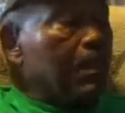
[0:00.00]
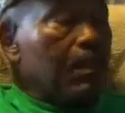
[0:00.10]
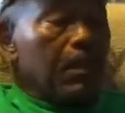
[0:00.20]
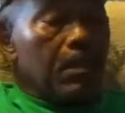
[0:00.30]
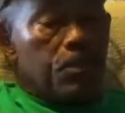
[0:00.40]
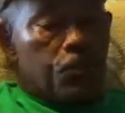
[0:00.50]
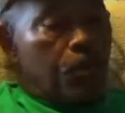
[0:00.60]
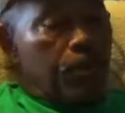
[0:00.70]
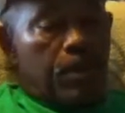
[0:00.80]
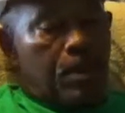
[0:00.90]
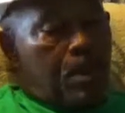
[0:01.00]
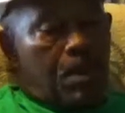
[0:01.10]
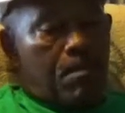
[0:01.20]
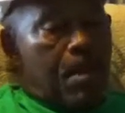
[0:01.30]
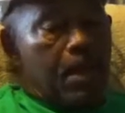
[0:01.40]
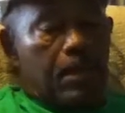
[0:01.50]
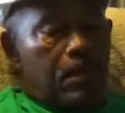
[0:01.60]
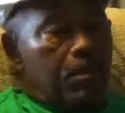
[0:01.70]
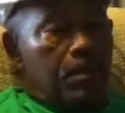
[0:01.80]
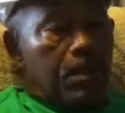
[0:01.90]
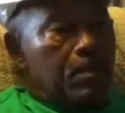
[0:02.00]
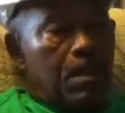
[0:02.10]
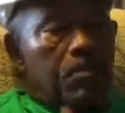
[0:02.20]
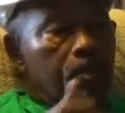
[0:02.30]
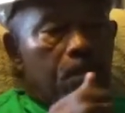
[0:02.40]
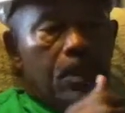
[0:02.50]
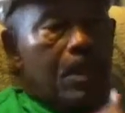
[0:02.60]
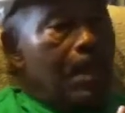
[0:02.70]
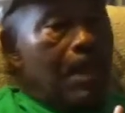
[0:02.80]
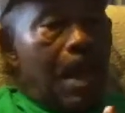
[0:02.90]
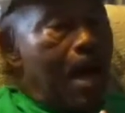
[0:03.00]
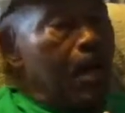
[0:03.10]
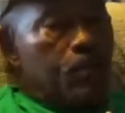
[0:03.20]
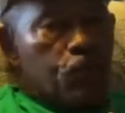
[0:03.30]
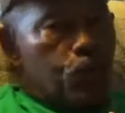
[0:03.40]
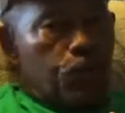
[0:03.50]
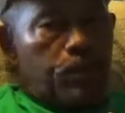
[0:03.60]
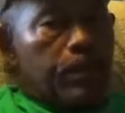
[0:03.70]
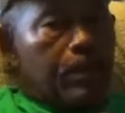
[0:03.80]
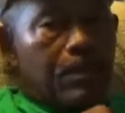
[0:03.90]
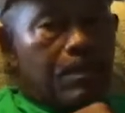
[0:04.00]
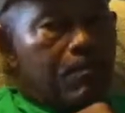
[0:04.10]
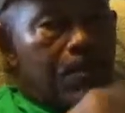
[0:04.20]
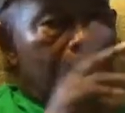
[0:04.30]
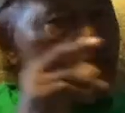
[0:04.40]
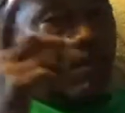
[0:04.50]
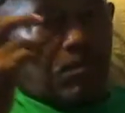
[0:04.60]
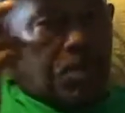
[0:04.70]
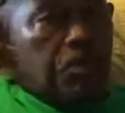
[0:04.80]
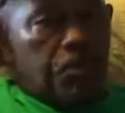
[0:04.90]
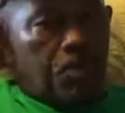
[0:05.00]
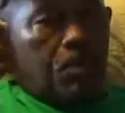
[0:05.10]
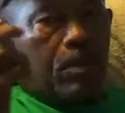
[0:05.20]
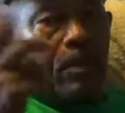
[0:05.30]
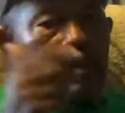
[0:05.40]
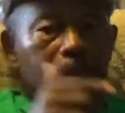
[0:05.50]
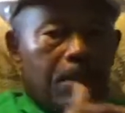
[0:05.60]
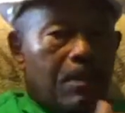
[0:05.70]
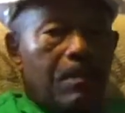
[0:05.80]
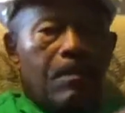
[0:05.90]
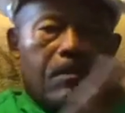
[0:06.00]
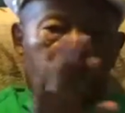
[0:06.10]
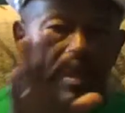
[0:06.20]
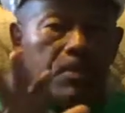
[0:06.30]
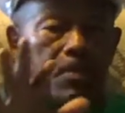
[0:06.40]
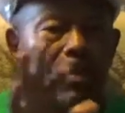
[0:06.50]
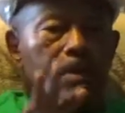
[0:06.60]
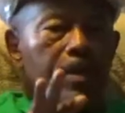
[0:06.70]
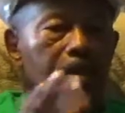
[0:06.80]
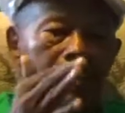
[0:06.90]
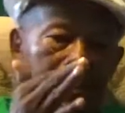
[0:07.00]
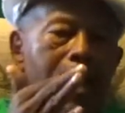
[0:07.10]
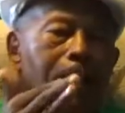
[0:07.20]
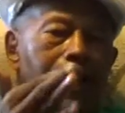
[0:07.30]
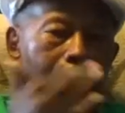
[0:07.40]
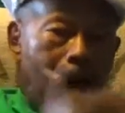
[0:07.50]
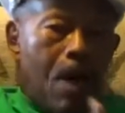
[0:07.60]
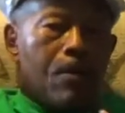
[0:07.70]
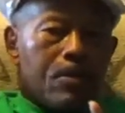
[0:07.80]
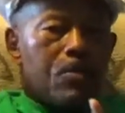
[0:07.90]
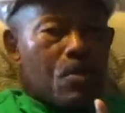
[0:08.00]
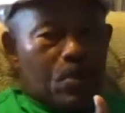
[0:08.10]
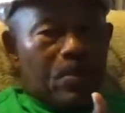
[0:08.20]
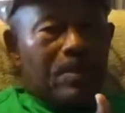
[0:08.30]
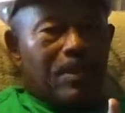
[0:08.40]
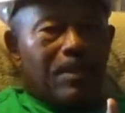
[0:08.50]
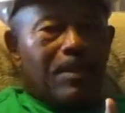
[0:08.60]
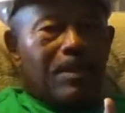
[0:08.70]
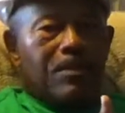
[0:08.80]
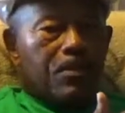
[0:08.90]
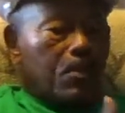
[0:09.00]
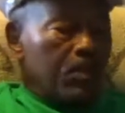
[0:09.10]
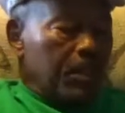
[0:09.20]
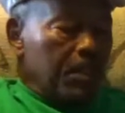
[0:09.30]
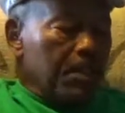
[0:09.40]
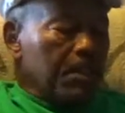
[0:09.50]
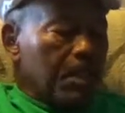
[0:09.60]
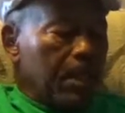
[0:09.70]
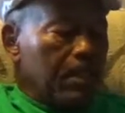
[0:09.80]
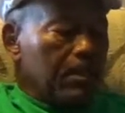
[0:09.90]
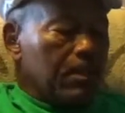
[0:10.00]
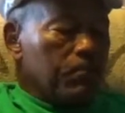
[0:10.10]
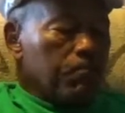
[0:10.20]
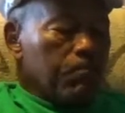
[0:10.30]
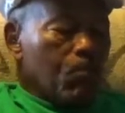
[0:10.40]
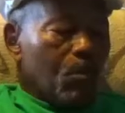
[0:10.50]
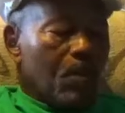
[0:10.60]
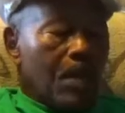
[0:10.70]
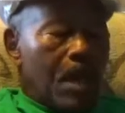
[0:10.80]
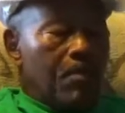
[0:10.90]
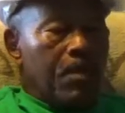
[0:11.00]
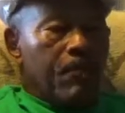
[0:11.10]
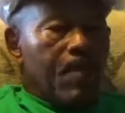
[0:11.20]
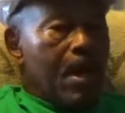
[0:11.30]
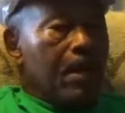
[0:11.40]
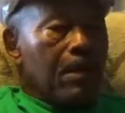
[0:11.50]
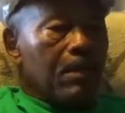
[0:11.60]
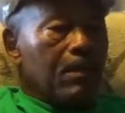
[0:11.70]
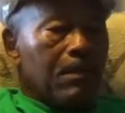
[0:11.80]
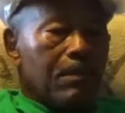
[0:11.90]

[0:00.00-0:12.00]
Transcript: a historian automatically because I'm doing our story, not his story. His story is not our story. So in this case, I'm dividing,